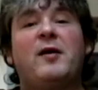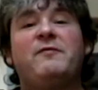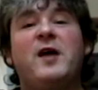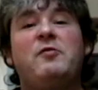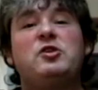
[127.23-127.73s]
My
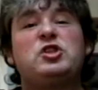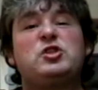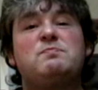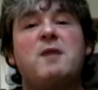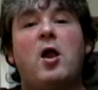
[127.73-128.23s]
favourite
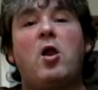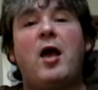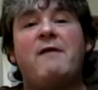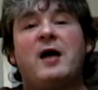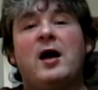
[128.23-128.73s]

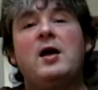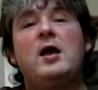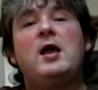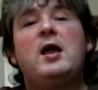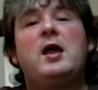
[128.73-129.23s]
smell ever
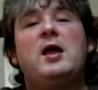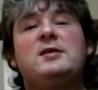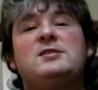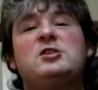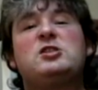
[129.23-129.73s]

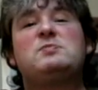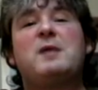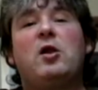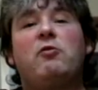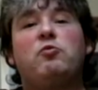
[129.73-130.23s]
is the
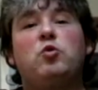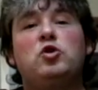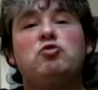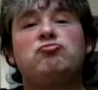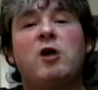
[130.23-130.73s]
smell of
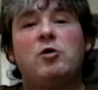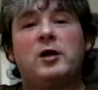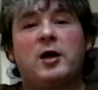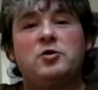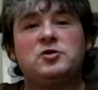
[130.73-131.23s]
wooden roller
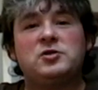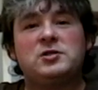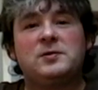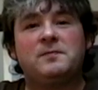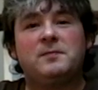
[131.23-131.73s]

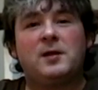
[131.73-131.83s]
coasters.